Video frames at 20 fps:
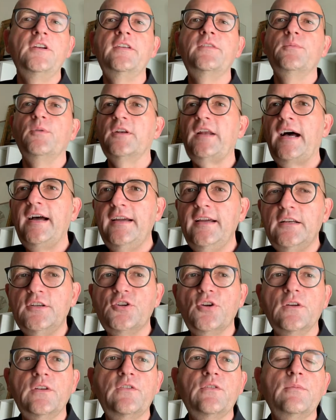is what I
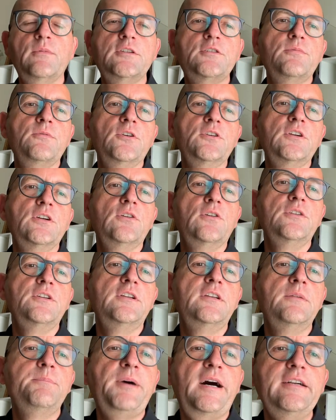enjoyed so much working on.
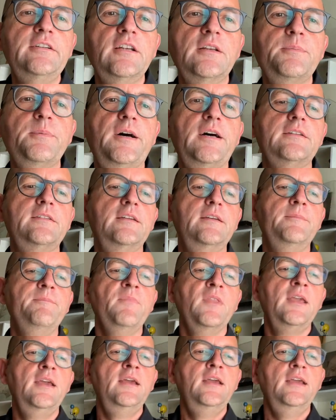In the Pirate Party,
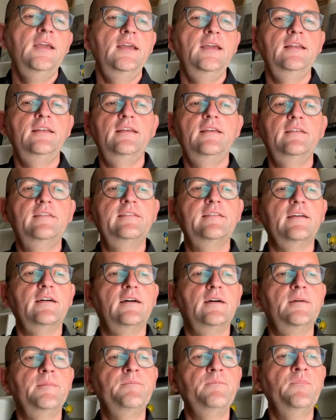it is
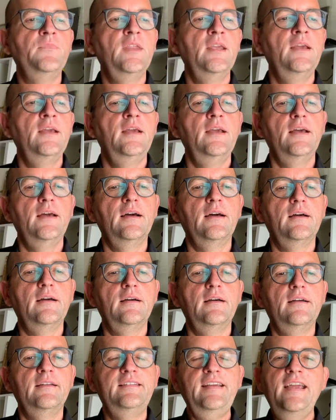
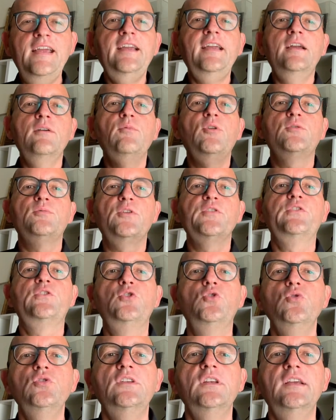taking what was
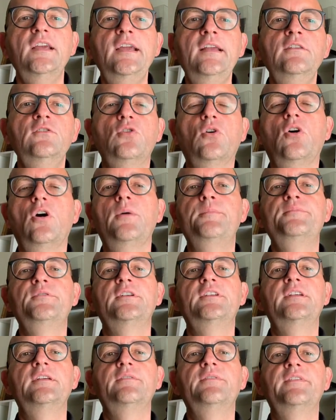good in
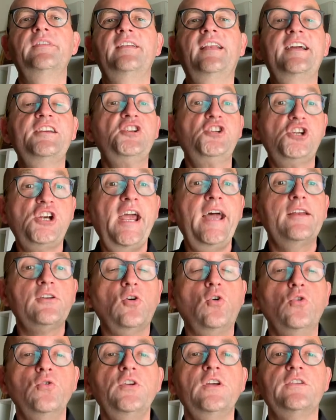cooperatives, like shared
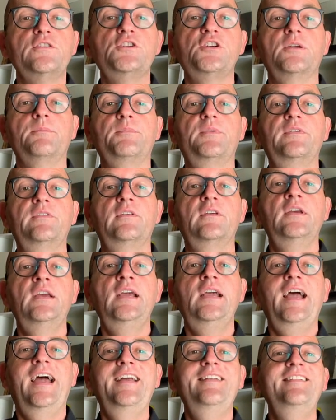ownerships,
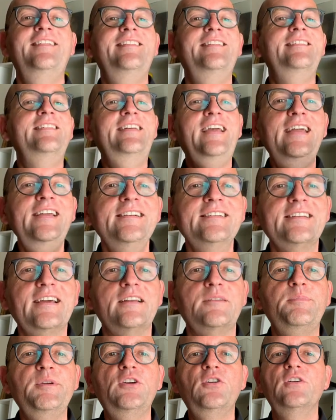and scale
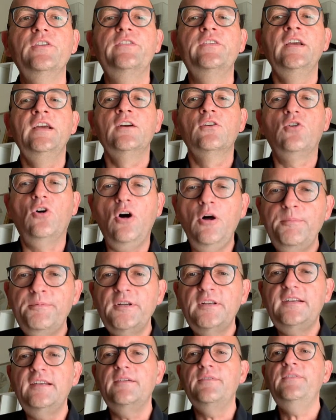that, because
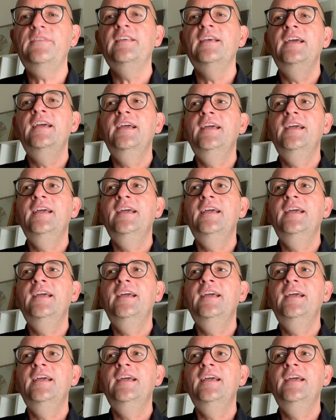cooperatives